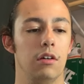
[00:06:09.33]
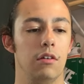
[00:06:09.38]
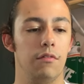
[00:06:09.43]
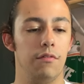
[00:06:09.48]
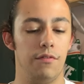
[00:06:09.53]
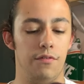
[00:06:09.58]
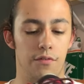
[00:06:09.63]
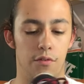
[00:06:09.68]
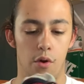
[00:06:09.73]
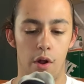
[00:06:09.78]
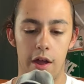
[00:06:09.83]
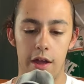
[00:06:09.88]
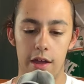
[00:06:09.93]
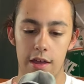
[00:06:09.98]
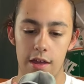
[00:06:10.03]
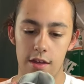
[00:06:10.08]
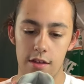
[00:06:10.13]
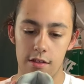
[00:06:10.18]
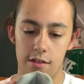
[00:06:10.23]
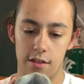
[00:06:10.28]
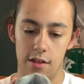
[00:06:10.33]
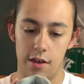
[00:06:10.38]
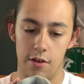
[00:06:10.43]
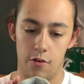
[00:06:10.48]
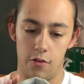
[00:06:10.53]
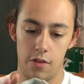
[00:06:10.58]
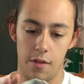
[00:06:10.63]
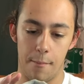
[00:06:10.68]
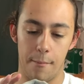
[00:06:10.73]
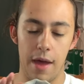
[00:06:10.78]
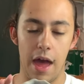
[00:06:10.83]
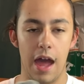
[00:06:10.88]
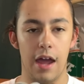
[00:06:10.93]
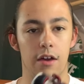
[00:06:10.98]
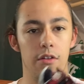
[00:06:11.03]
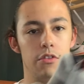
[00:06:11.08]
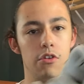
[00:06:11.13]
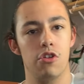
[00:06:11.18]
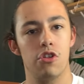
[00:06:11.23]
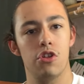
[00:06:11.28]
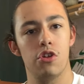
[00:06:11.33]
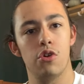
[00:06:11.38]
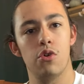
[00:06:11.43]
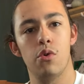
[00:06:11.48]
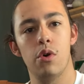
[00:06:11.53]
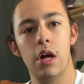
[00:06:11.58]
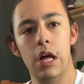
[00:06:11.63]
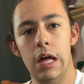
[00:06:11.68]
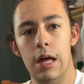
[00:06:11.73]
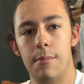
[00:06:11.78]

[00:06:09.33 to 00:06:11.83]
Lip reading: frays here on the back of the shoe,